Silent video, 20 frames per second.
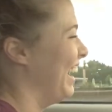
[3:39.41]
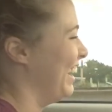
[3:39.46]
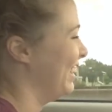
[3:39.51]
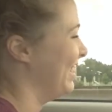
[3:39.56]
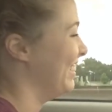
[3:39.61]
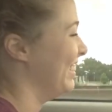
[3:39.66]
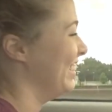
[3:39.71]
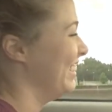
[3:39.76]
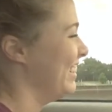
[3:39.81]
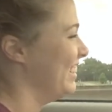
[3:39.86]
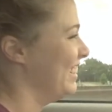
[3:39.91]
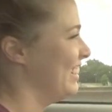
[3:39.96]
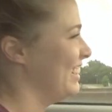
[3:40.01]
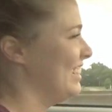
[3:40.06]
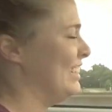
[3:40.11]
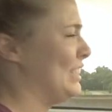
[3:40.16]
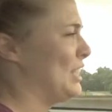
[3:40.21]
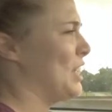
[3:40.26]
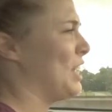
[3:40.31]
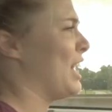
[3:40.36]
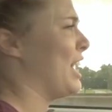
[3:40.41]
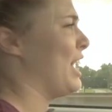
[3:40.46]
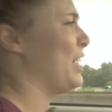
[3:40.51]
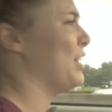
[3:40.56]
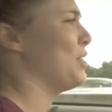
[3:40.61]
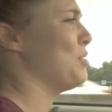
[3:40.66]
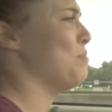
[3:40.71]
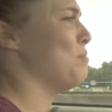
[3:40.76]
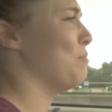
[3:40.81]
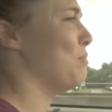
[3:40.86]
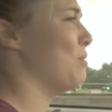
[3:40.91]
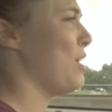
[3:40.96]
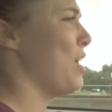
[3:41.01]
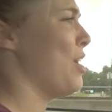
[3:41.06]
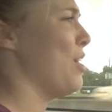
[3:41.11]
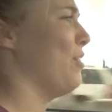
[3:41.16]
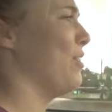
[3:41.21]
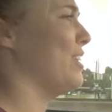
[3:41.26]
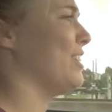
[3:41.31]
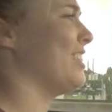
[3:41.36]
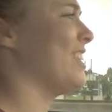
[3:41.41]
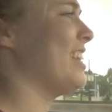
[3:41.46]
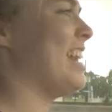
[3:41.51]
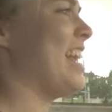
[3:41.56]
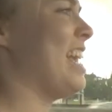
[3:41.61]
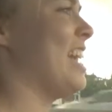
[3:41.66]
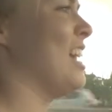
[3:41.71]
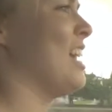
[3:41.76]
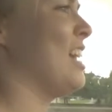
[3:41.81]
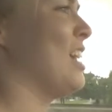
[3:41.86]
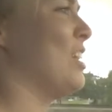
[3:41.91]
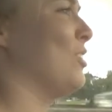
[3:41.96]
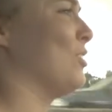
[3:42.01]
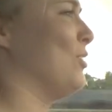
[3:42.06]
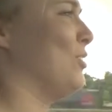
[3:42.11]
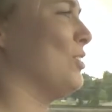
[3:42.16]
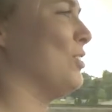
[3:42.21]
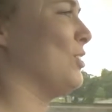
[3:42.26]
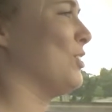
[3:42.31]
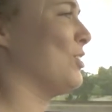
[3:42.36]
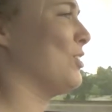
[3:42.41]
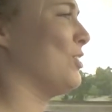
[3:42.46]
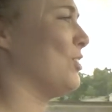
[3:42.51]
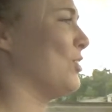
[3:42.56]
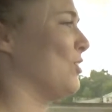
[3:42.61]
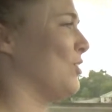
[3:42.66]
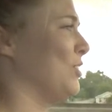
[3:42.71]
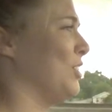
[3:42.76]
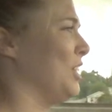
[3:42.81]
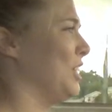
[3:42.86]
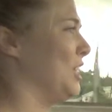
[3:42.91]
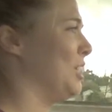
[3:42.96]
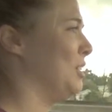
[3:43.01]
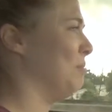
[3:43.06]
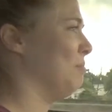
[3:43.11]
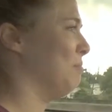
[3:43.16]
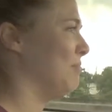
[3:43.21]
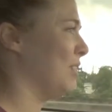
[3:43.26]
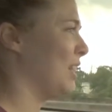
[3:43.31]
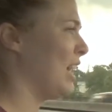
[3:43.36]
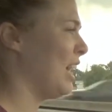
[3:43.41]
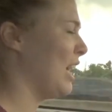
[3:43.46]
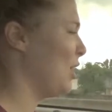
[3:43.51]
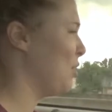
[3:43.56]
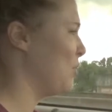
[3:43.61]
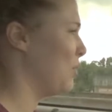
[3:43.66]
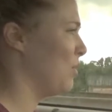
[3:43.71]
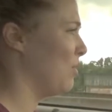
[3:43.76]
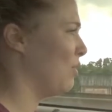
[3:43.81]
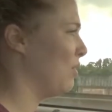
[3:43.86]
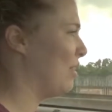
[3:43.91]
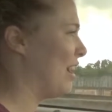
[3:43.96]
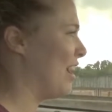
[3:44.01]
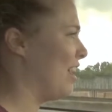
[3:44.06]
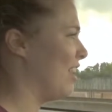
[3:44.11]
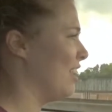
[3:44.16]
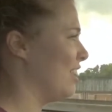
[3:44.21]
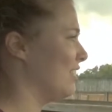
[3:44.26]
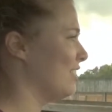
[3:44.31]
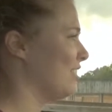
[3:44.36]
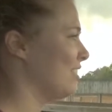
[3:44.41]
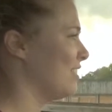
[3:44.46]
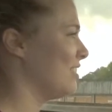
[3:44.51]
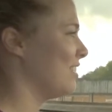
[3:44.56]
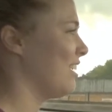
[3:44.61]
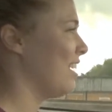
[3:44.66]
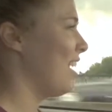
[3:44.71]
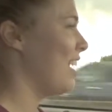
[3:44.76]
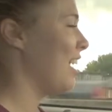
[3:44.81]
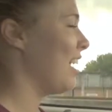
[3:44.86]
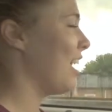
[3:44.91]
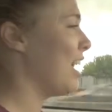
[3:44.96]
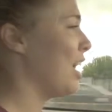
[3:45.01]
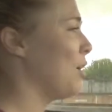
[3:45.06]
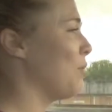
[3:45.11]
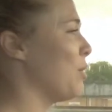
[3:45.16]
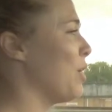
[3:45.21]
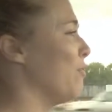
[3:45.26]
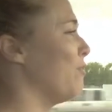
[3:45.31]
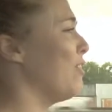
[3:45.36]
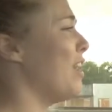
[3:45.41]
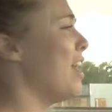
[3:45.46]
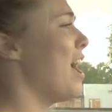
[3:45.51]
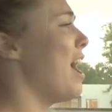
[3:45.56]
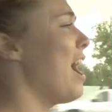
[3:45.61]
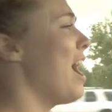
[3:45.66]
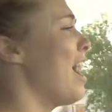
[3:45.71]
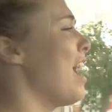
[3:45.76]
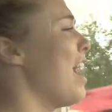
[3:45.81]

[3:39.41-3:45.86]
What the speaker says: Stormy. And I'm proud as an eagle's name. I will rise. I will fly.